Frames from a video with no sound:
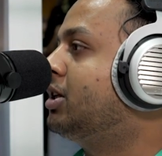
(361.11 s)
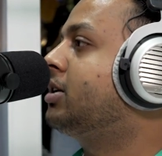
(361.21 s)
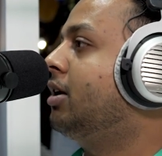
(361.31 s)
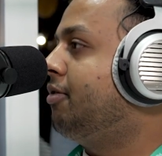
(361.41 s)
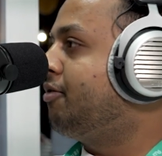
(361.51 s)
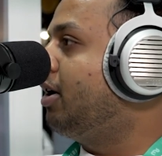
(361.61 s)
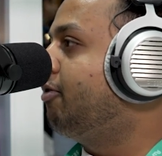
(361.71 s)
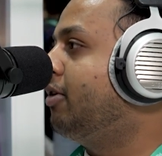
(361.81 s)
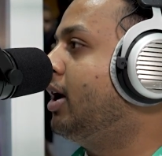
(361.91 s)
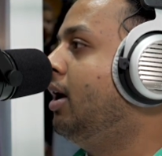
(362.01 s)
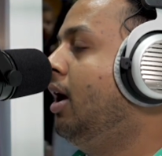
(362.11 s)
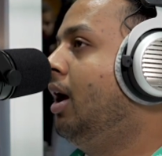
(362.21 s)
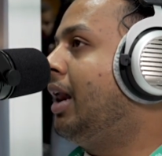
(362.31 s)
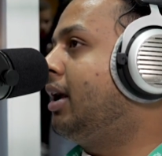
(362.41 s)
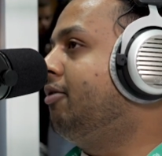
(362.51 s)
it's a different way,
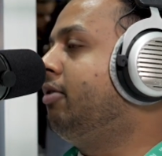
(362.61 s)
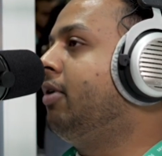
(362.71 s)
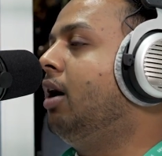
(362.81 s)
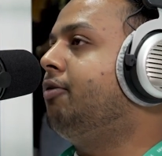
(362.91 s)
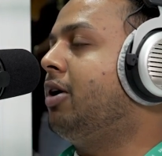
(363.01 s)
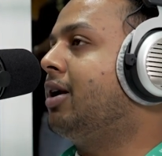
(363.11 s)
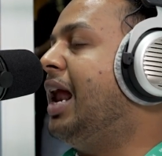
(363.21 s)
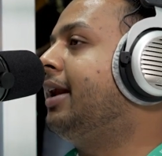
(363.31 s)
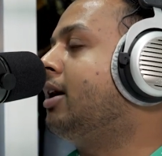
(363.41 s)
like even for a client